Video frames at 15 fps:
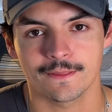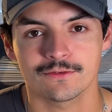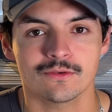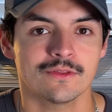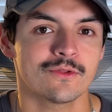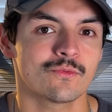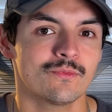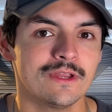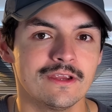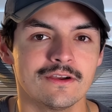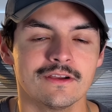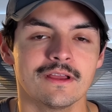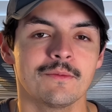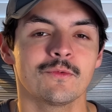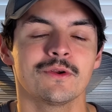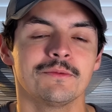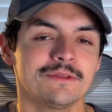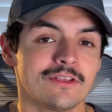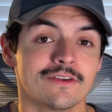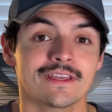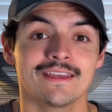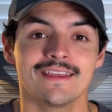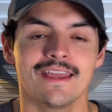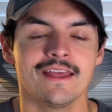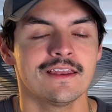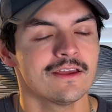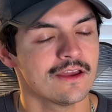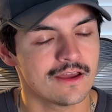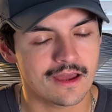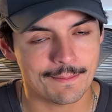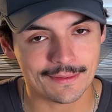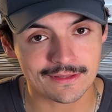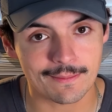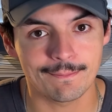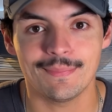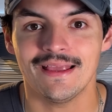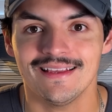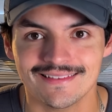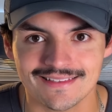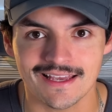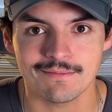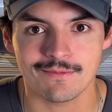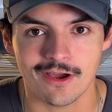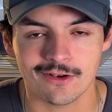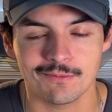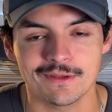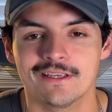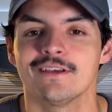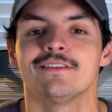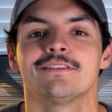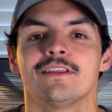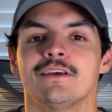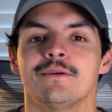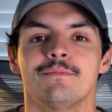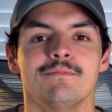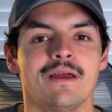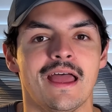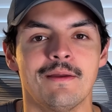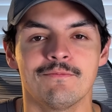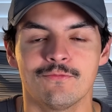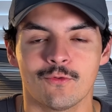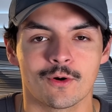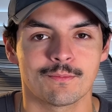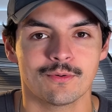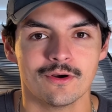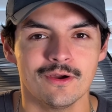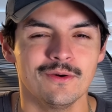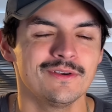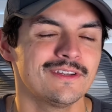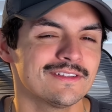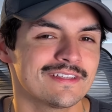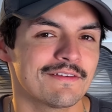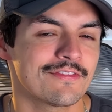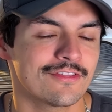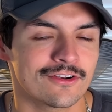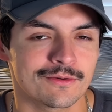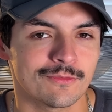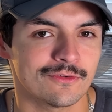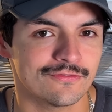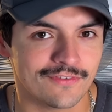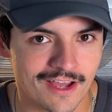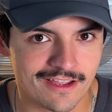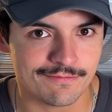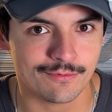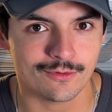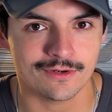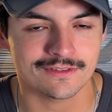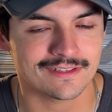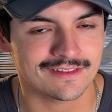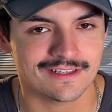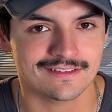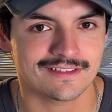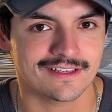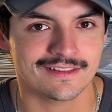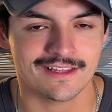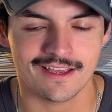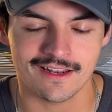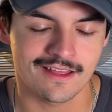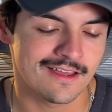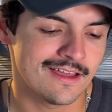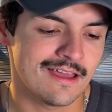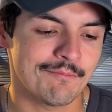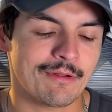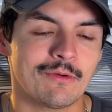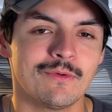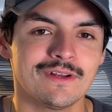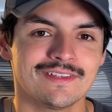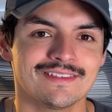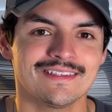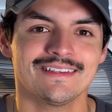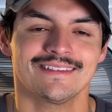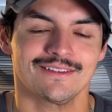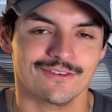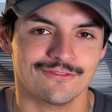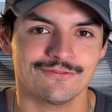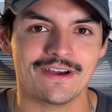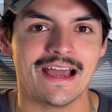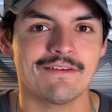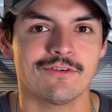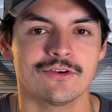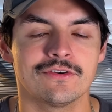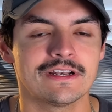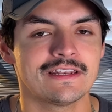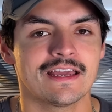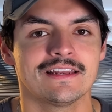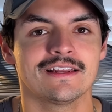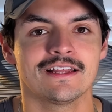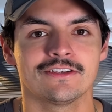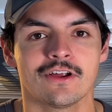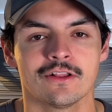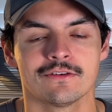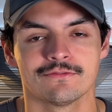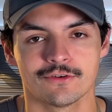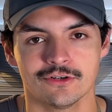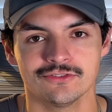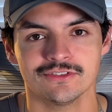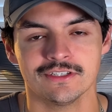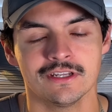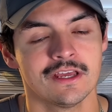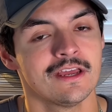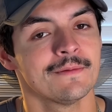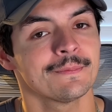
So on the rear, and we're going to be talking again about the baseline model because the M four Pro does have Thunderbolt five ports and things like that, but I want to stick to the five hundred ninety-nine dollar version.